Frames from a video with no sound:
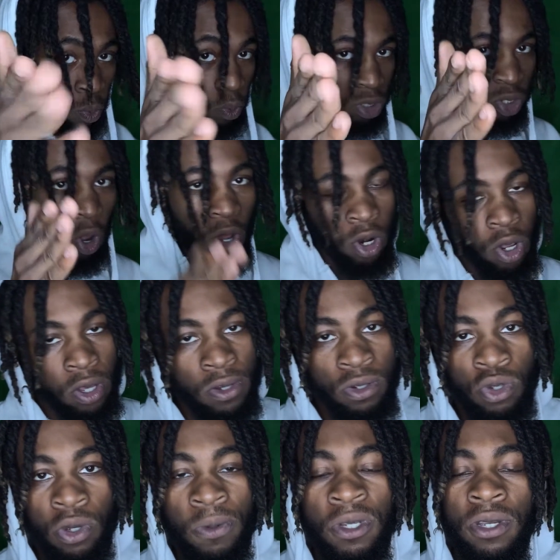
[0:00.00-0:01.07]
What's going on
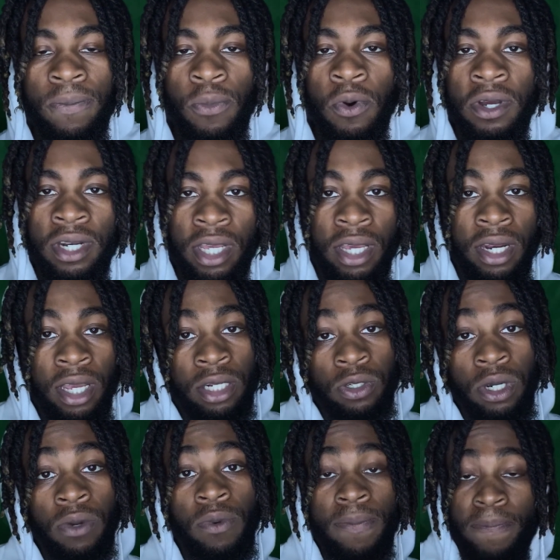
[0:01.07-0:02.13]
YouTube? It's your boy DNA
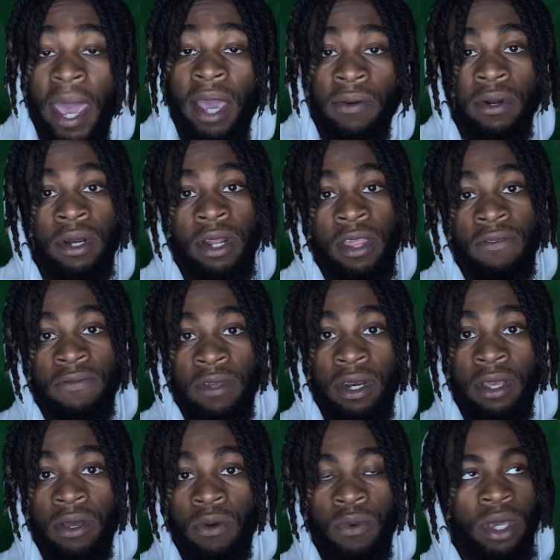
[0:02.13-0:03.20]
Dre. We back with another
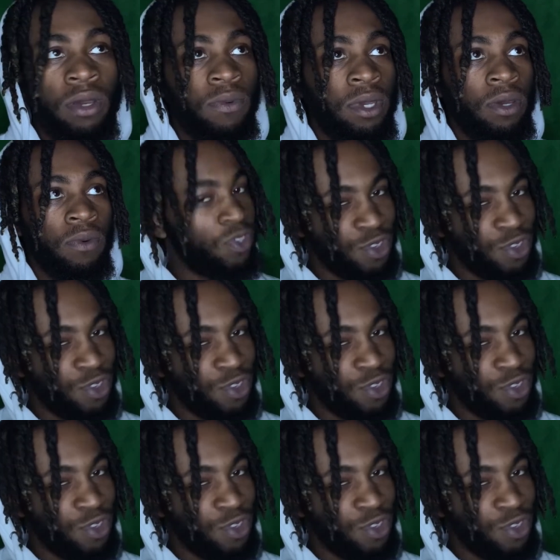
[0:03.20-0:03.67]
video. Wait, wait, wait.